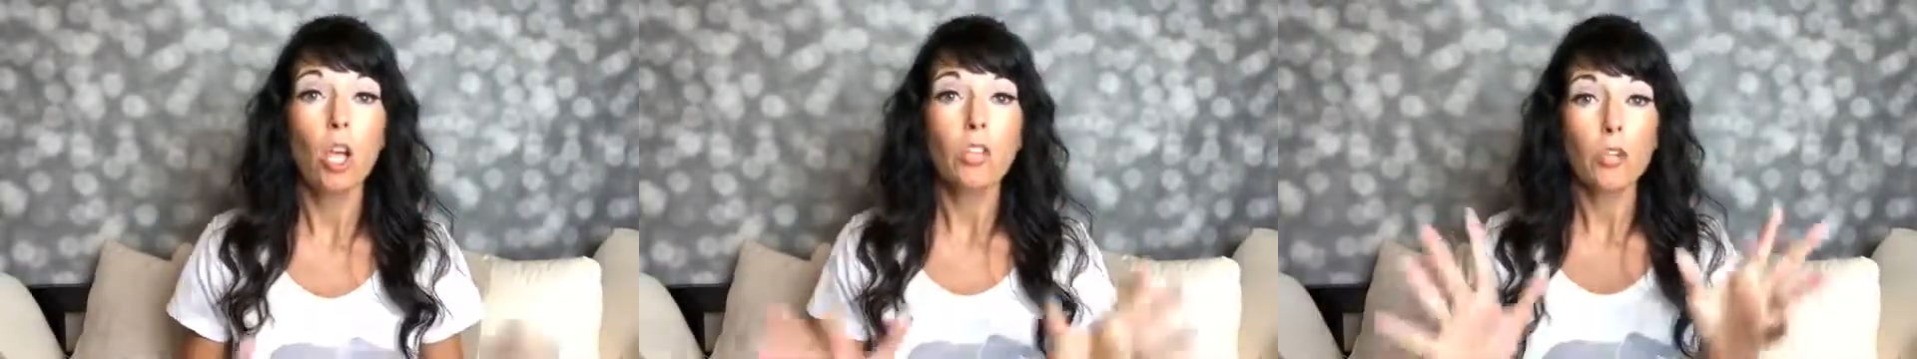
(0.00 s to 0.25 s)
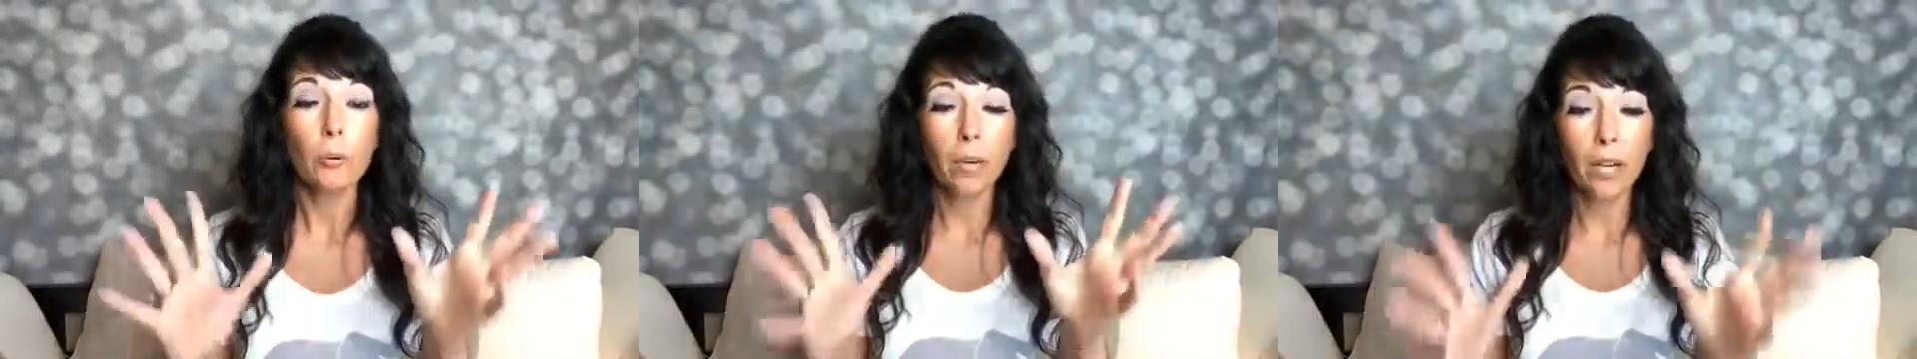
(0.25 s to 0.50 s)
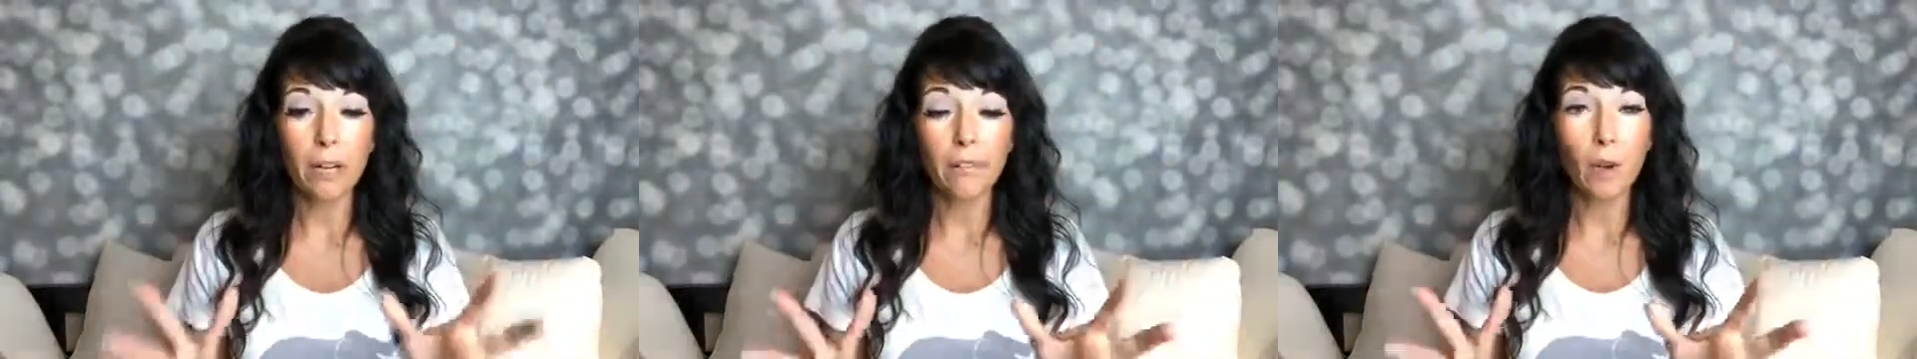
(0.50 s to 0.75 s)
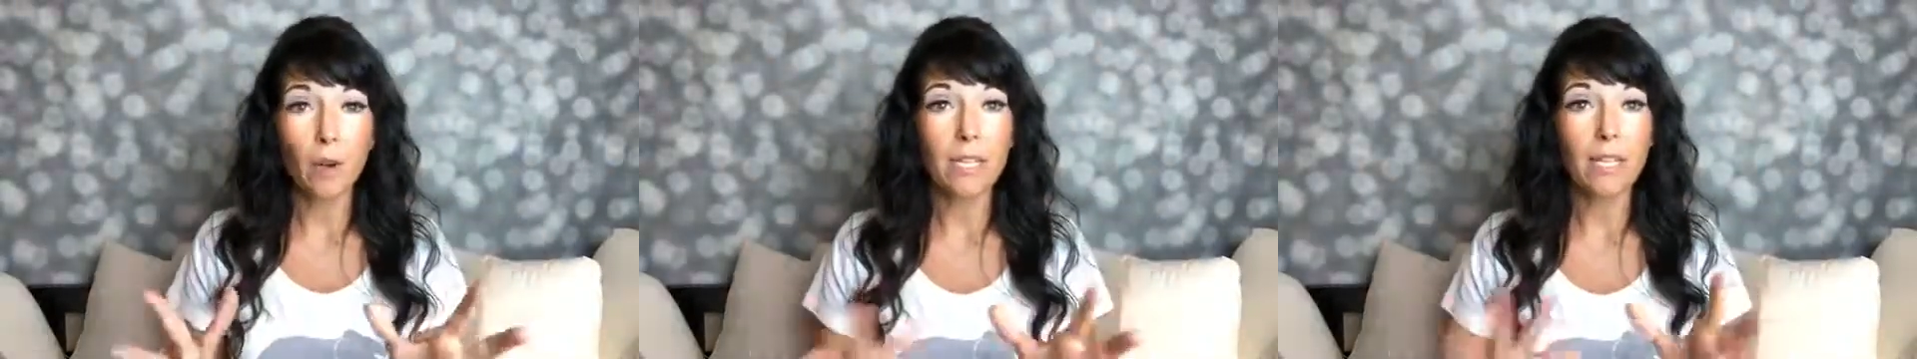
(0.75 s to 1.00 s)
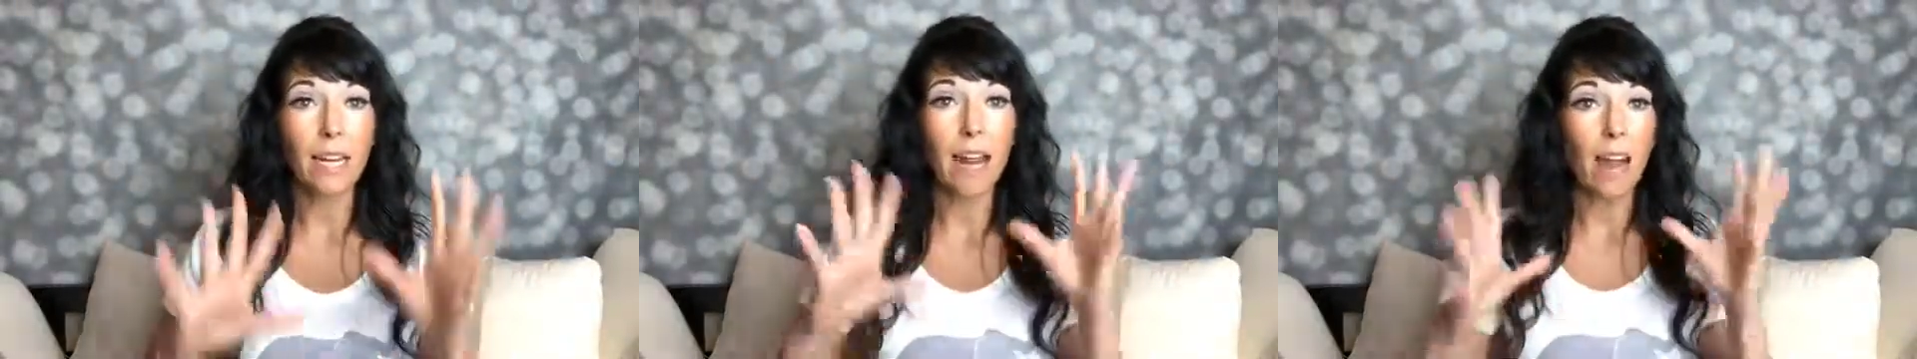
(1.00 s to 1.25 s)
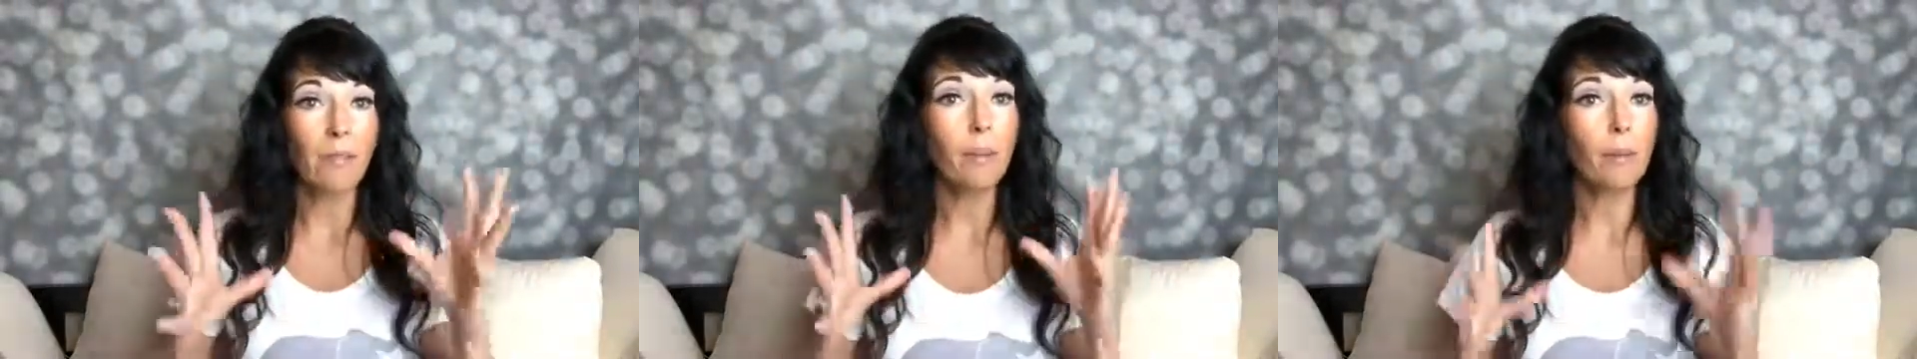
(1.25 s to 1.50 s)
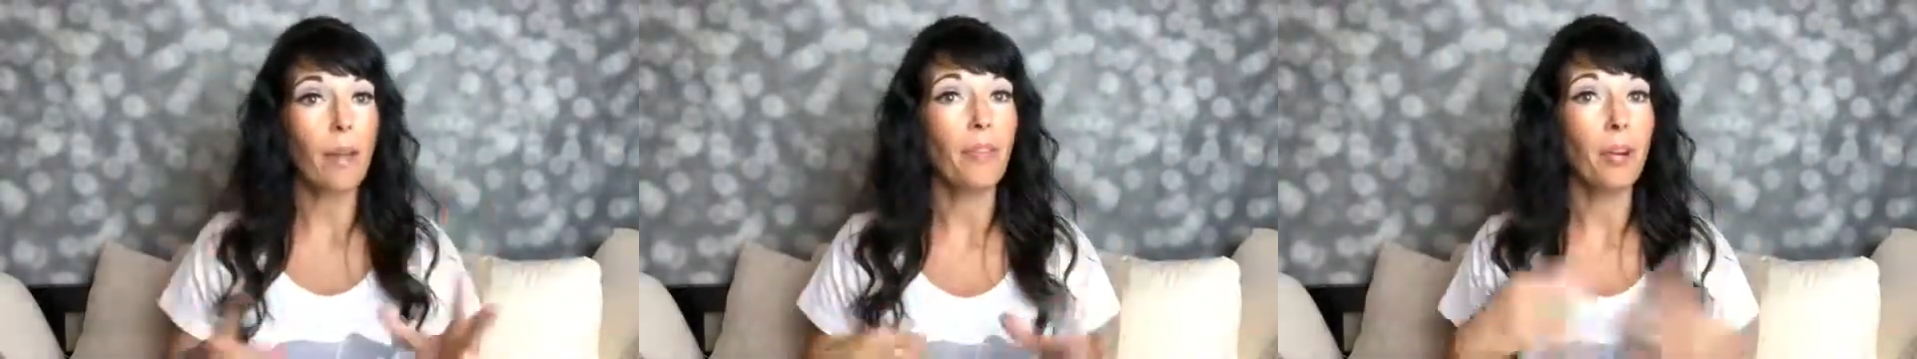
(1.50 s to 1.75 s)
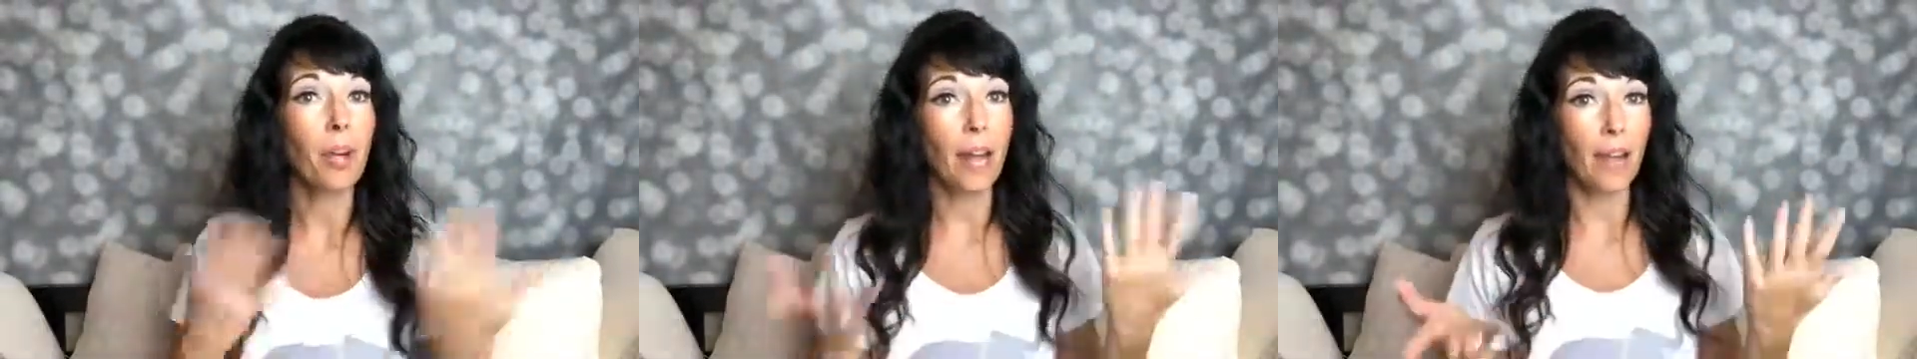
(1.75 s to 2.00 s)
So we're going to focus on every month.
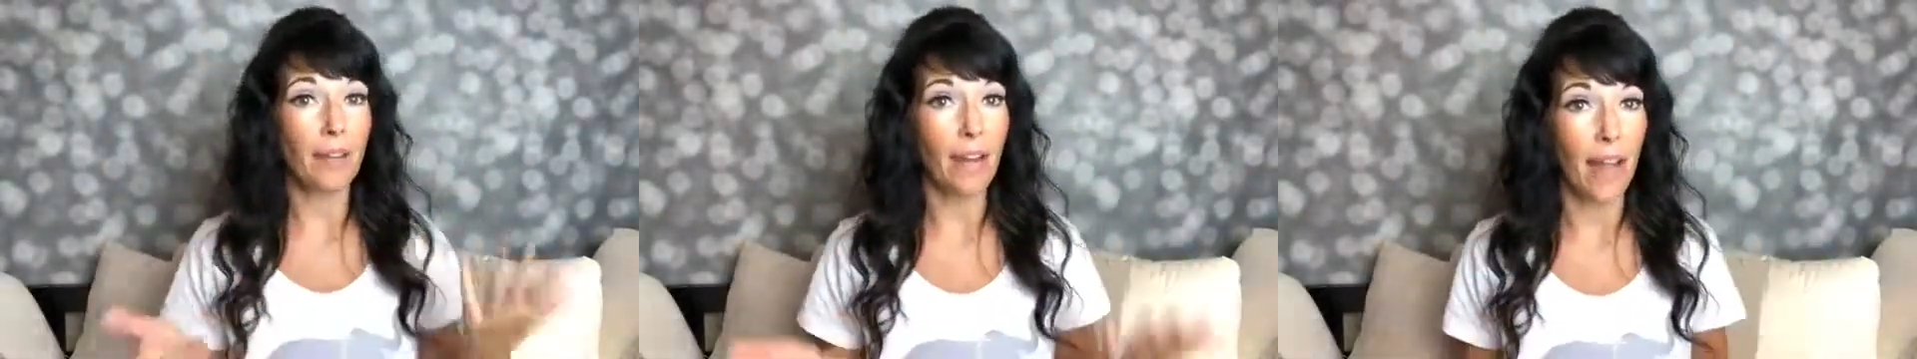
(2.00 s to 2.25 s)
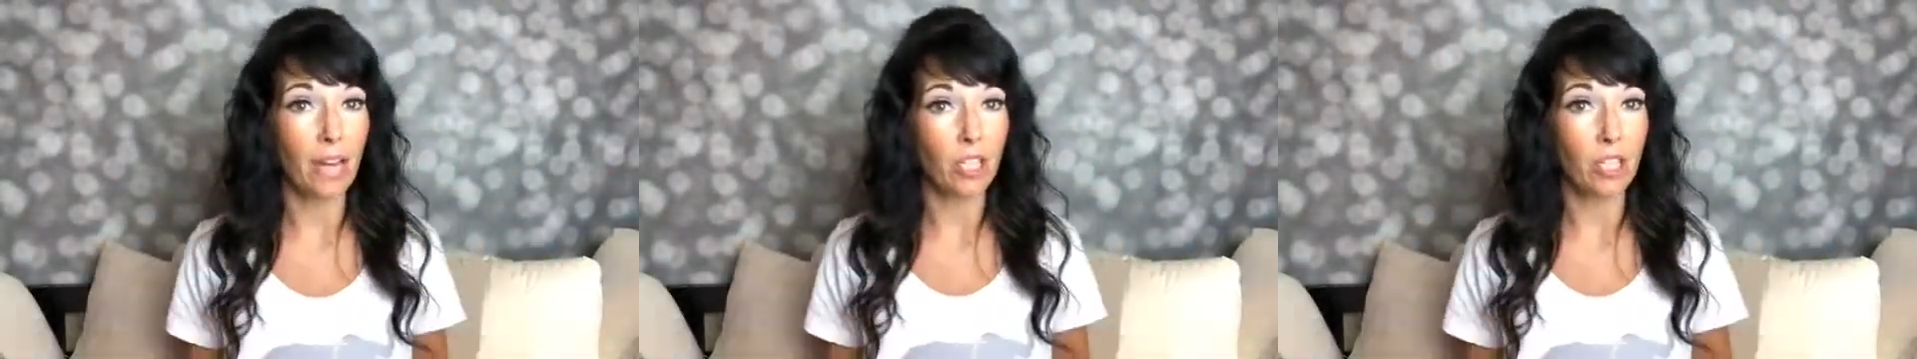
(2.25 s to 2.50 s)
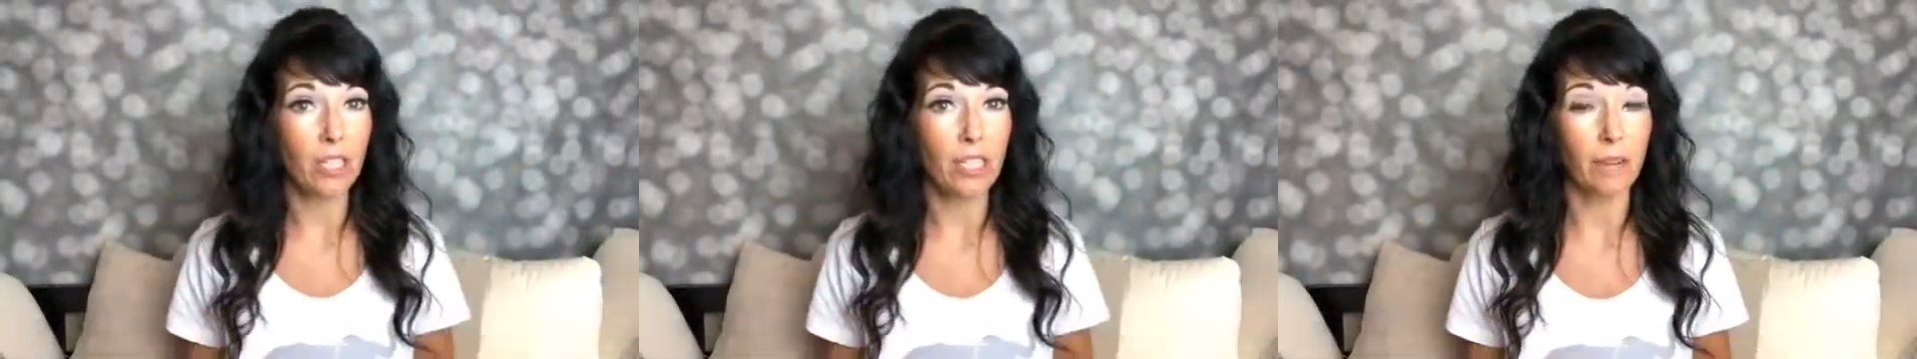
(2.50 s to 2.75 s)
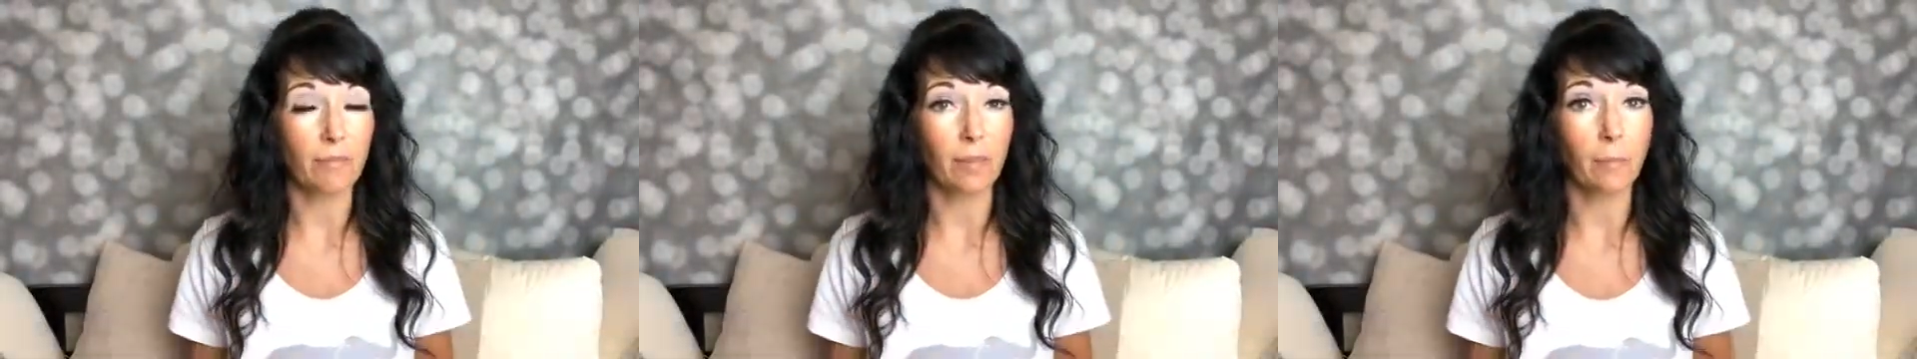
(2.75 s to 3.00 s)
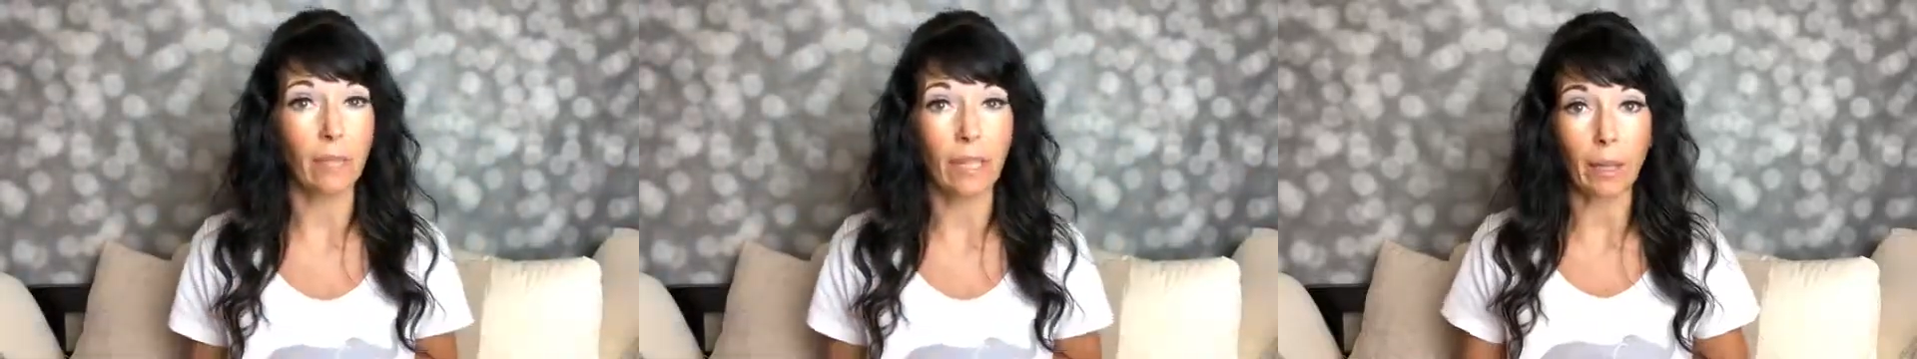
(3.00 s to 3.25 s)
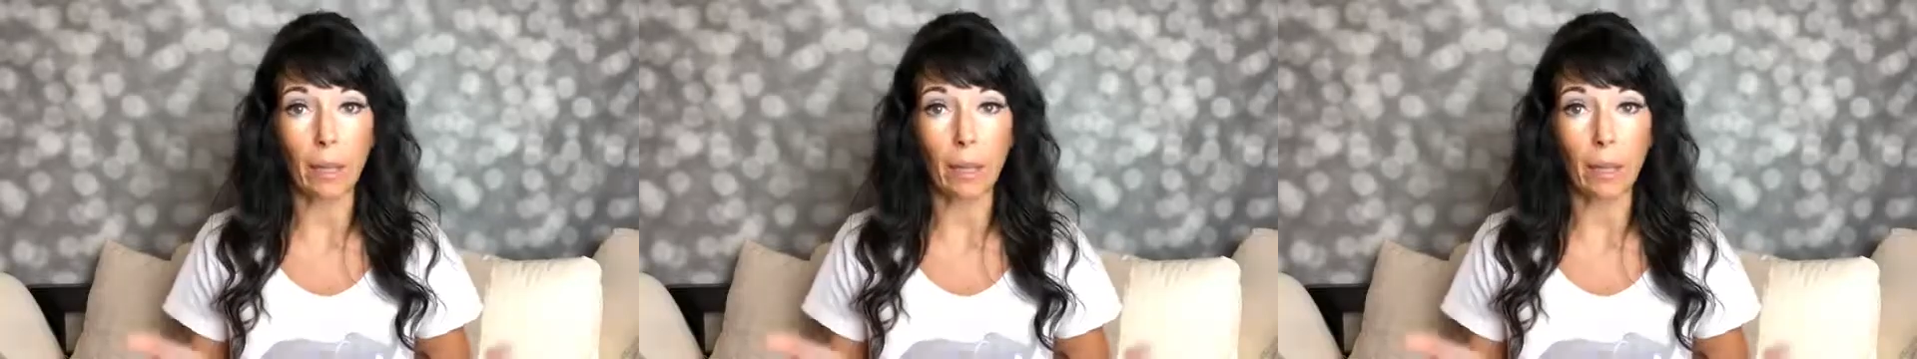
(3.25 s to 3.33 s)
You're going to have an action step from me.